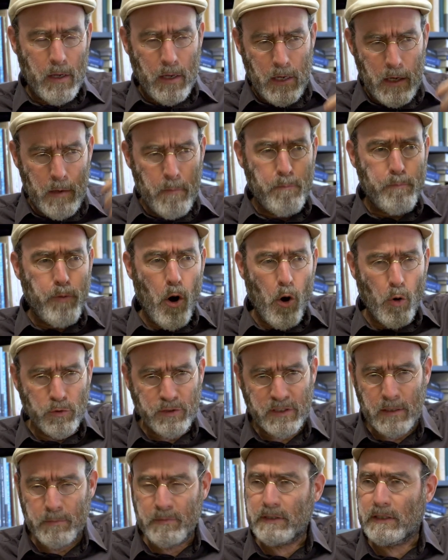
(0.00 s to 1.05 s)

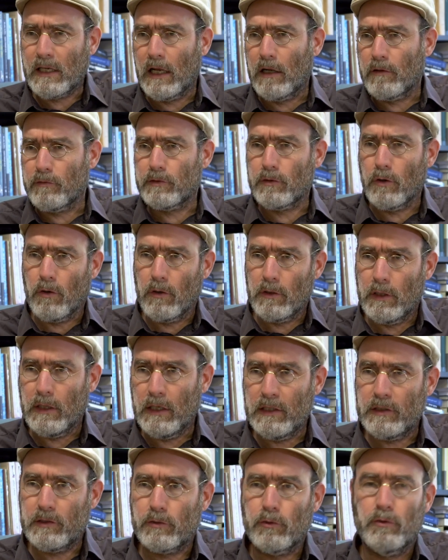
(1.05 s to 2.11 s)
impose themselves on
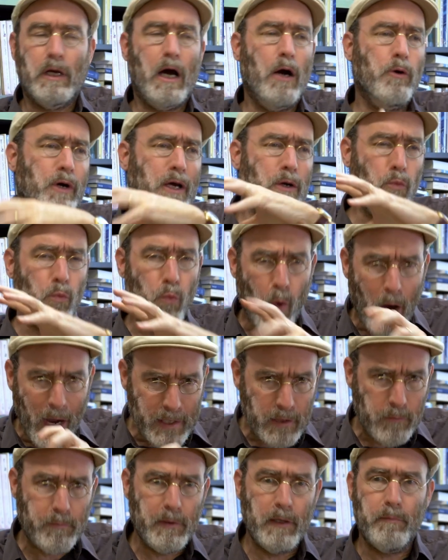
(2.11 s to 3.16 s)
Eastern? How can
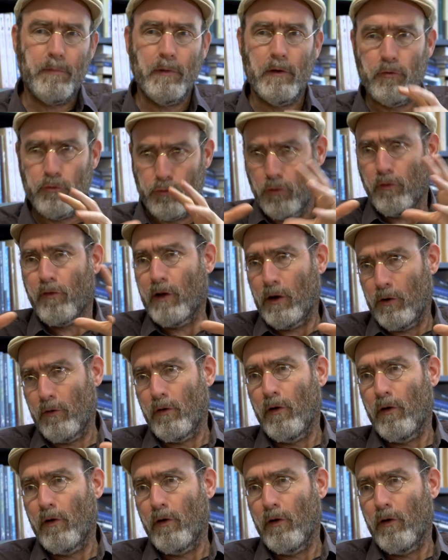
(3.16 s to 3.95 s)
white people, Jews are